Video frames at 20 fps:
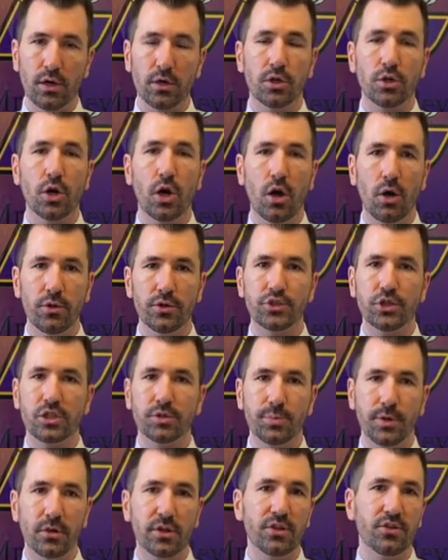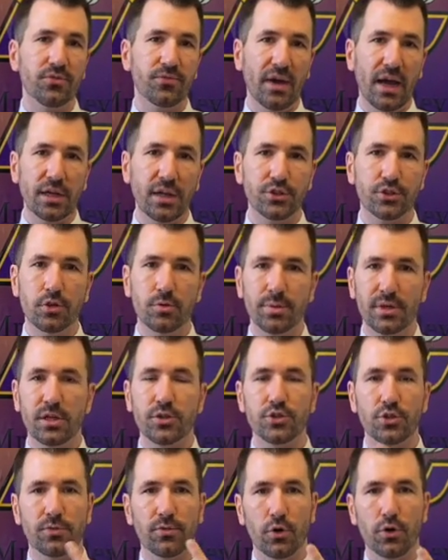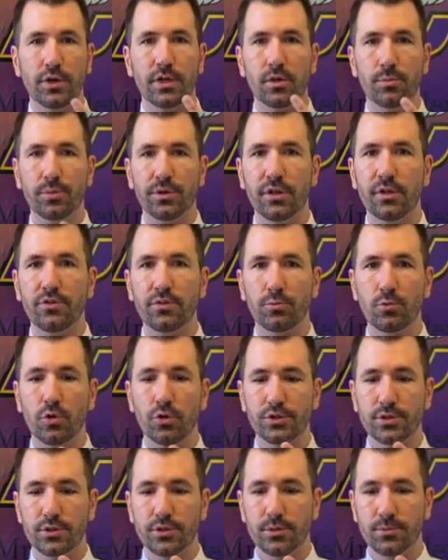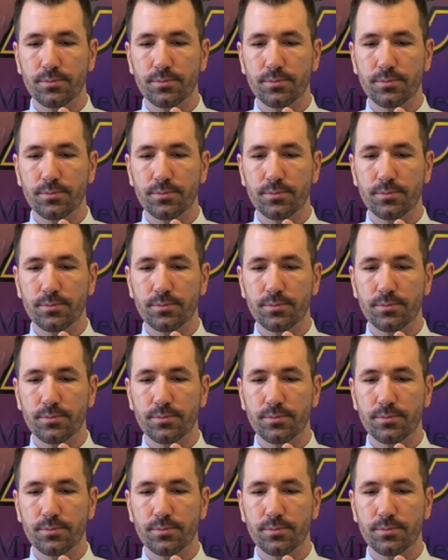college experience faster because you've already completed some courses.